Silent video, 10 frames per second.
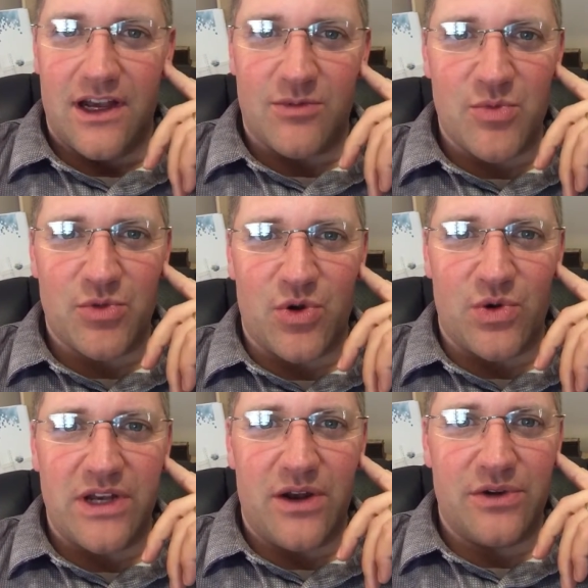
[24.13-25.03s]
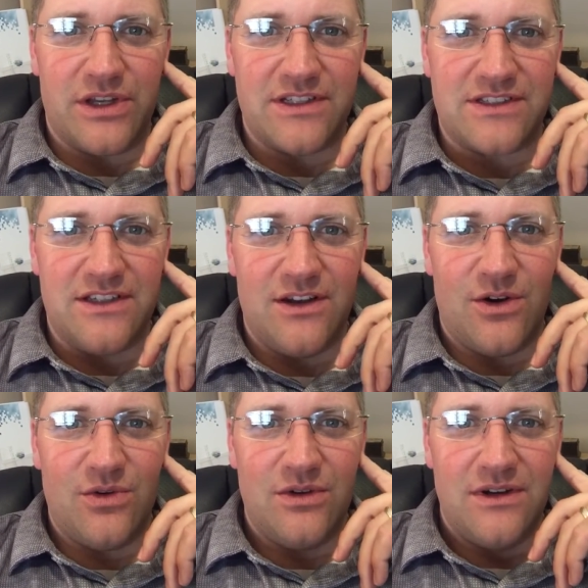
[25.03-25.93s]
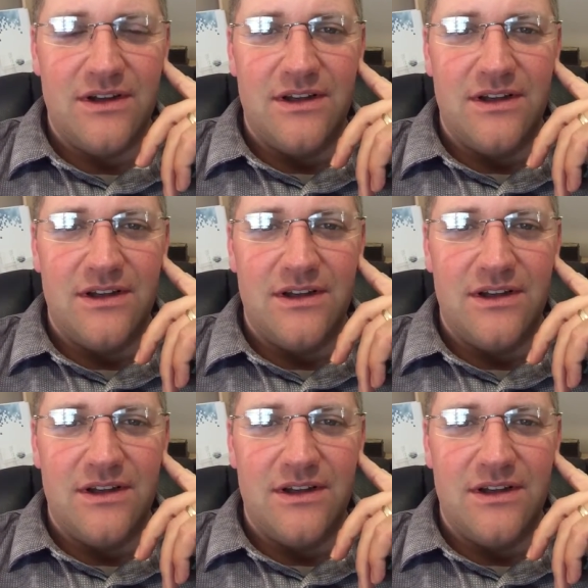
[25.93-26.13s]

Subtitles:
I remember going down to the casino